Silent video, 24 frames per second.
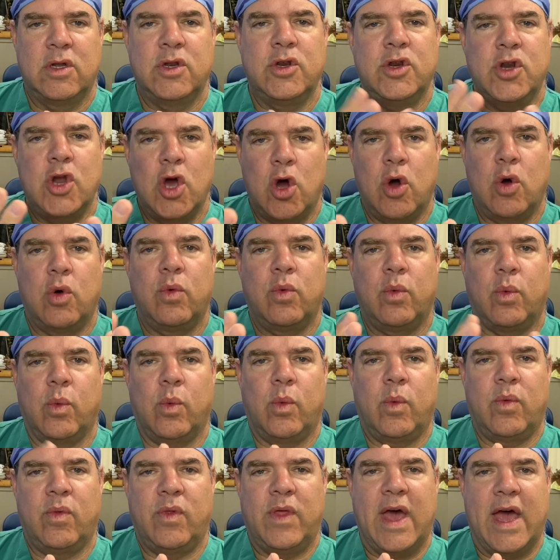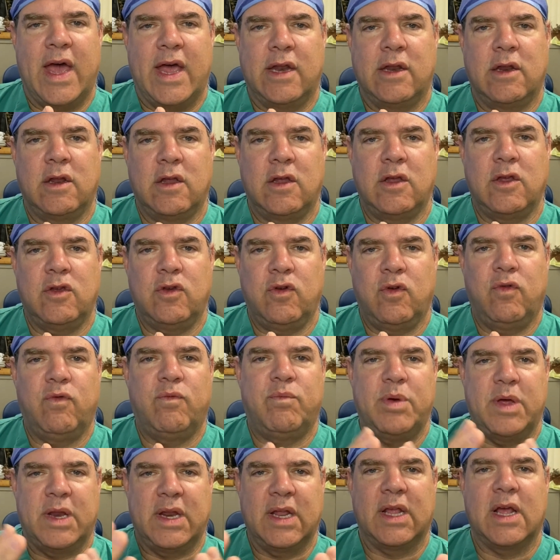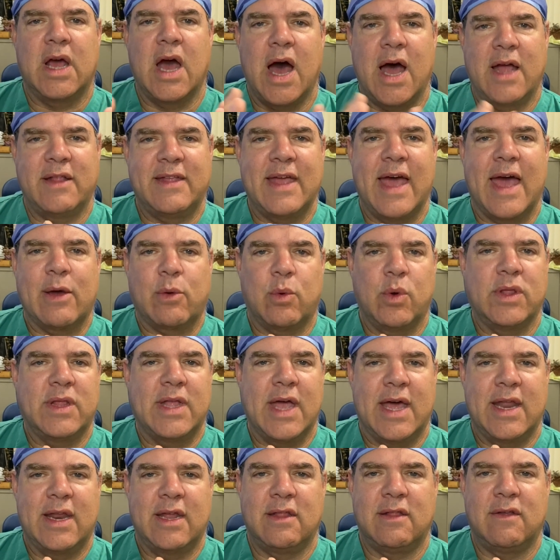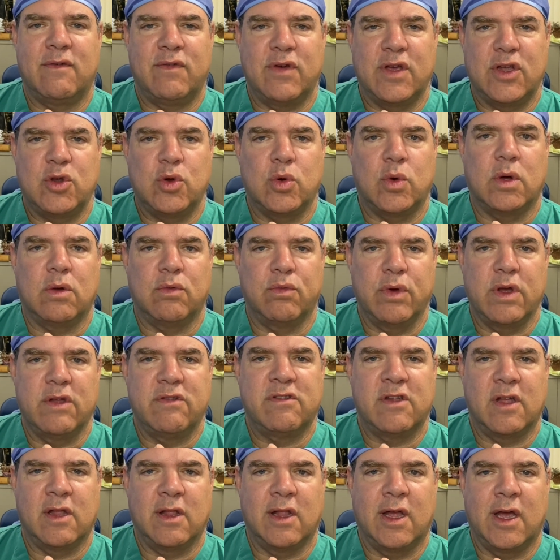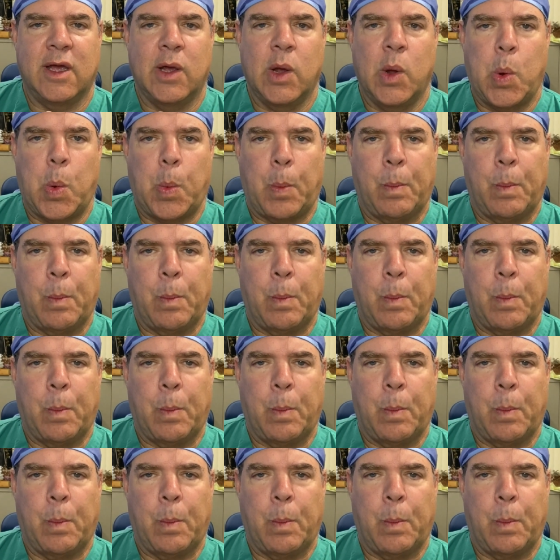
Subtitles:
know that you've been in contact with that individual recently.